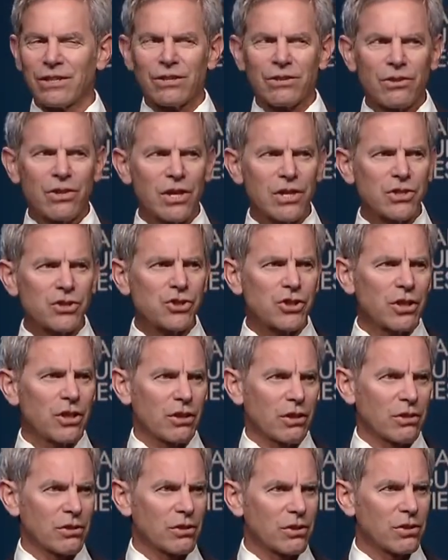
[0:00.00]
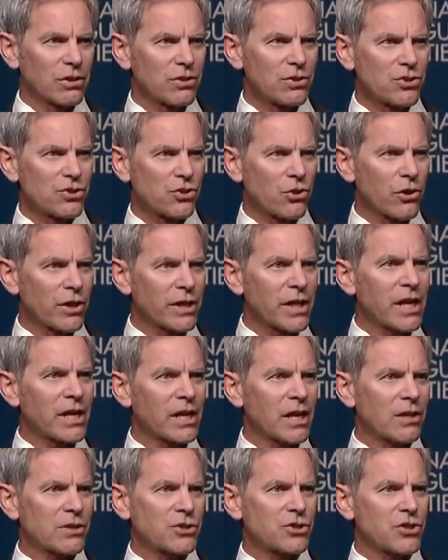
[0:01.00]
This year, join
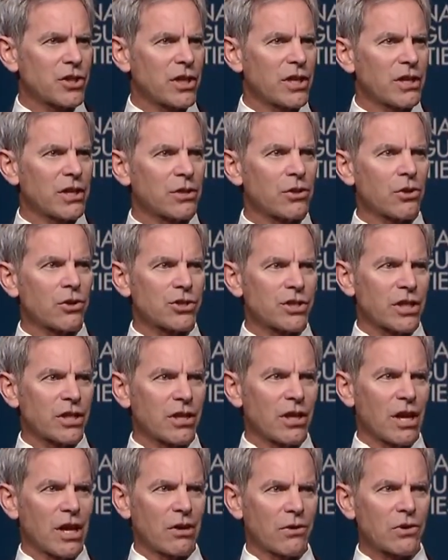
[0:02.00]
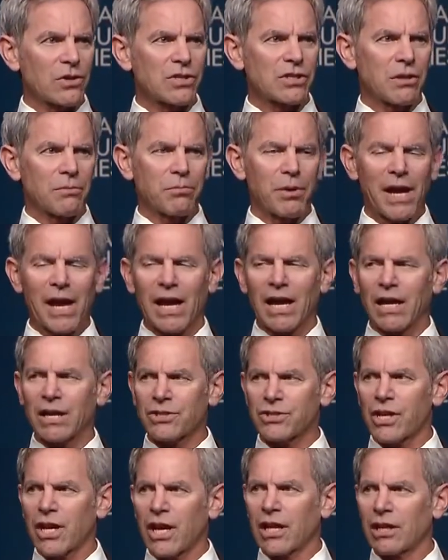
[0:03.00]
NLC in urging Congress to
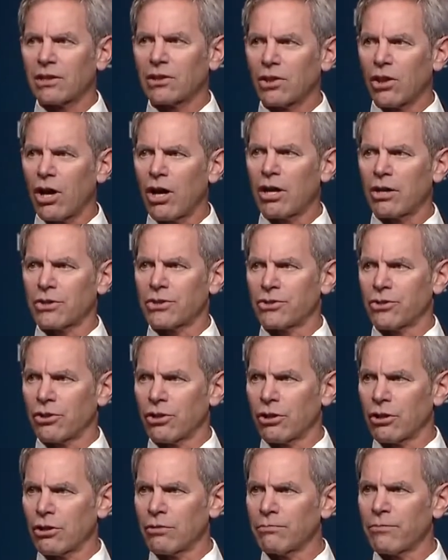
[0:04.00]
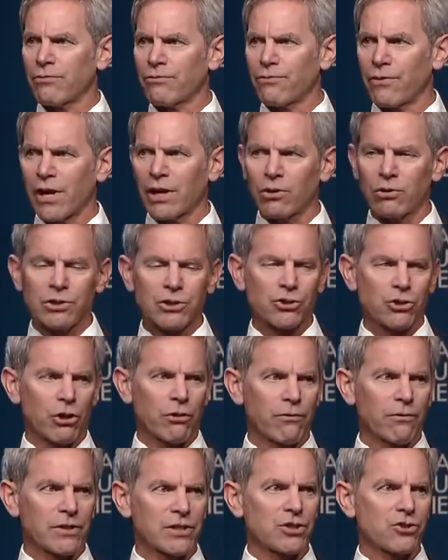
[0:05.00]
pass a long term federal
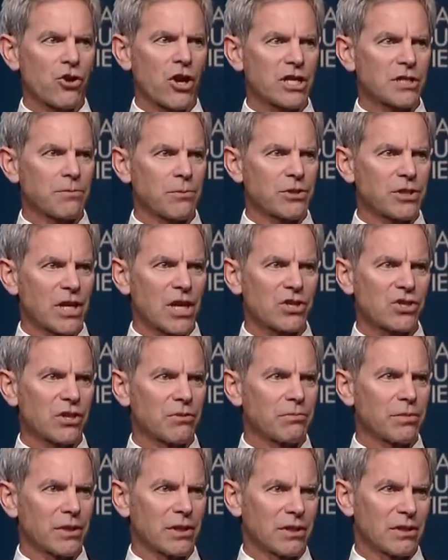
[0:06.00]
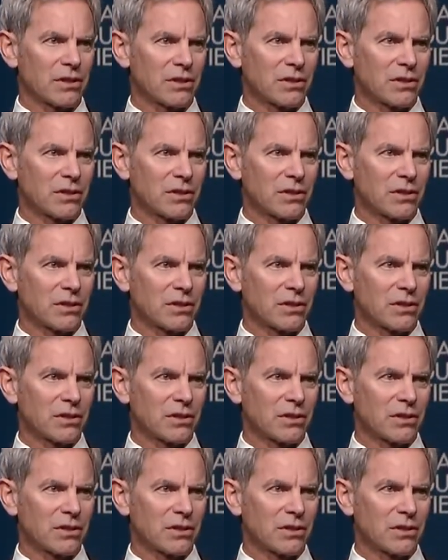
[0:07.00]
surface transportation bill.